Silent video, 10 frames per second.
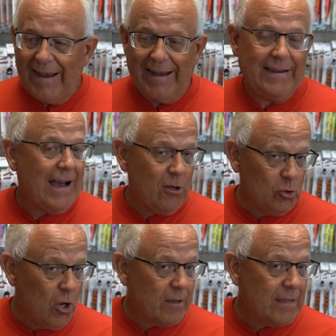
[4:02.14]
And how
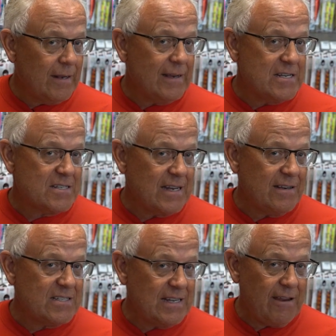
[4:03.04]
long that ice
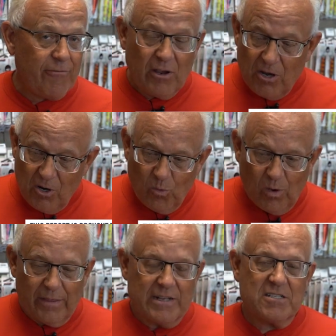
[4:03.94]
stays safe,
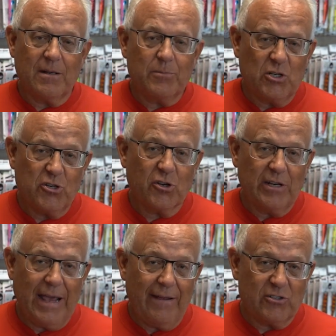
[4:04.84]
well, that's something you're going
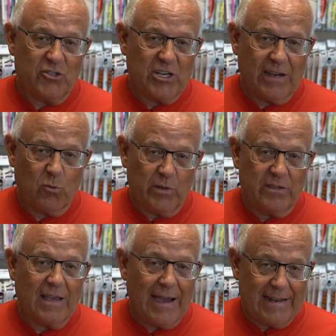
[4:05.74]
to have to check with
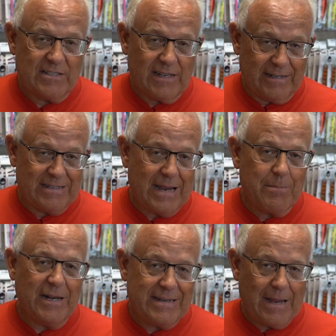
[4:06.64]
guides on a
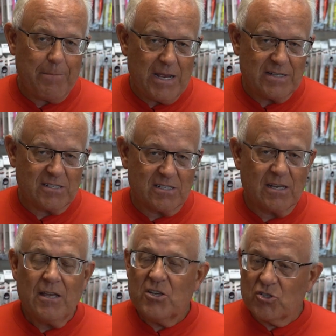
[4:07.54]
day-by-day basis.
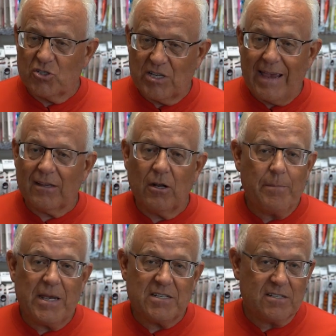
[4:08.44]
So Saginaw
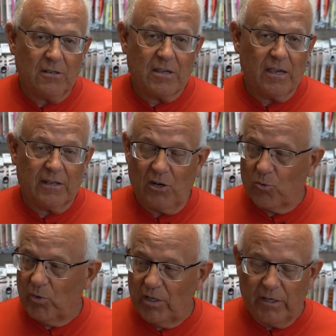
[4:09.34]
Bay is still kicking out
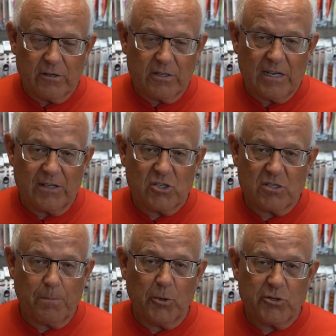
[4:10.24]
really good
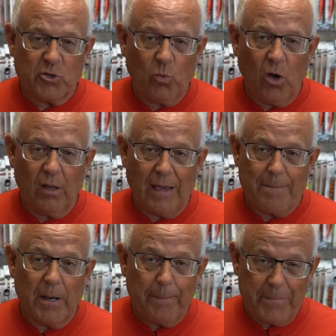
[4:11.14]
catches of perch and
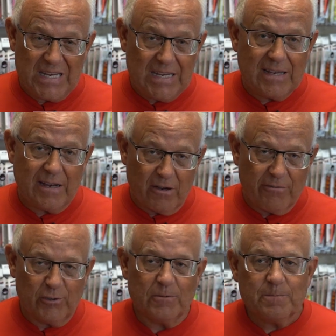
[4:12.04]
walleye, but be
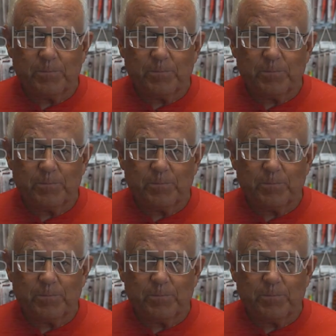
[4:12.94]
careful.